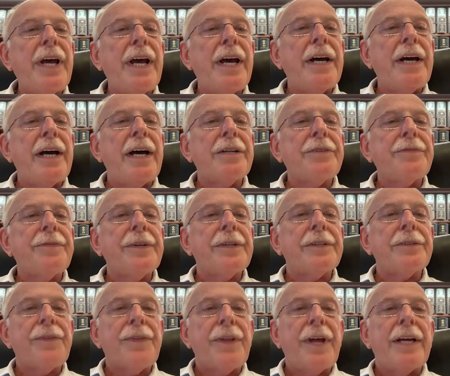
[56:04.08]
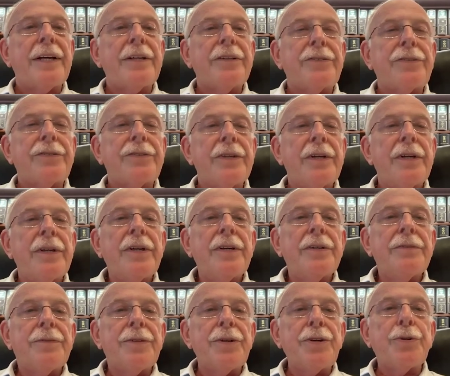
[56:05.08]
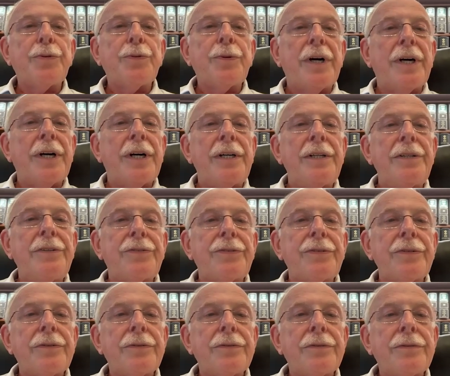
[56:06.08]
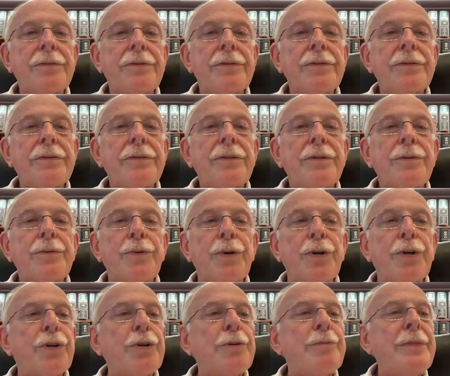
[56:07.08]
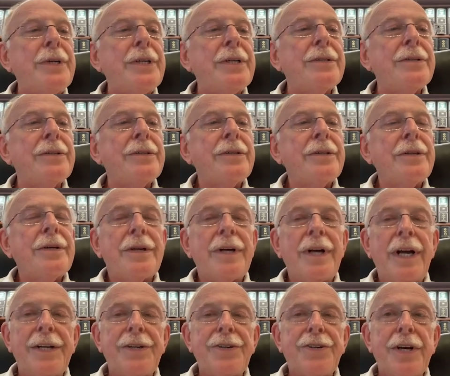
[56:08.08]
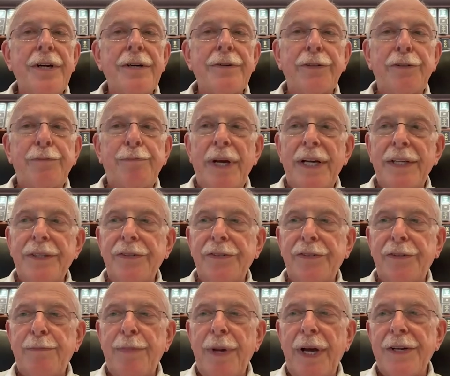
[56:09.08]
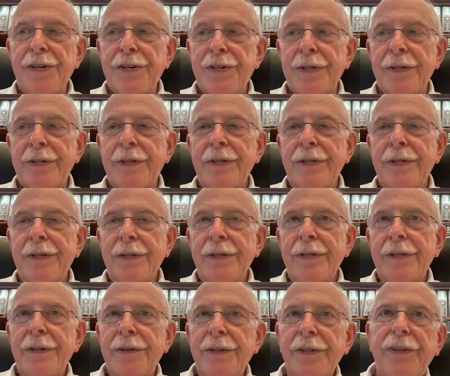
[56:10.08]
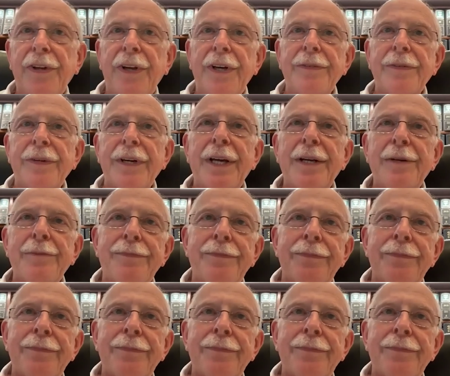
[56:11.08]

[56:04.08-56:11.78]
our heartfelt thanks for your wise, warm, and generous participation this evening.